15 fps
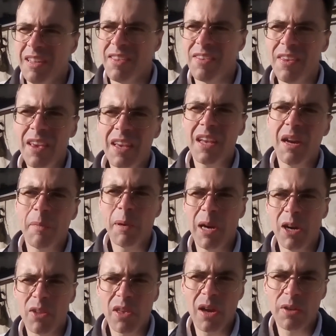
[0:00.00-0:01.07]
thinking
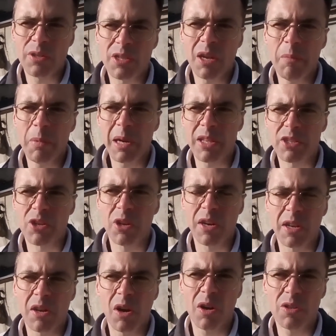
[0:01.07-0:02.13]
about how somebody's
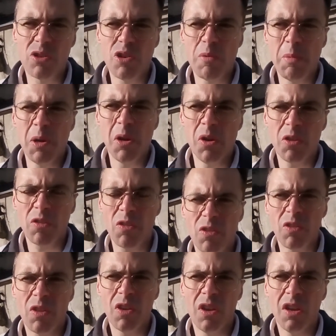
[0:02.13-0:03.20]
gonna
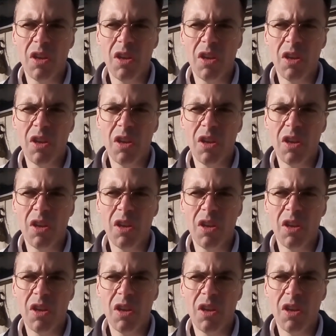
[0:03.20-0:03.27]
contribute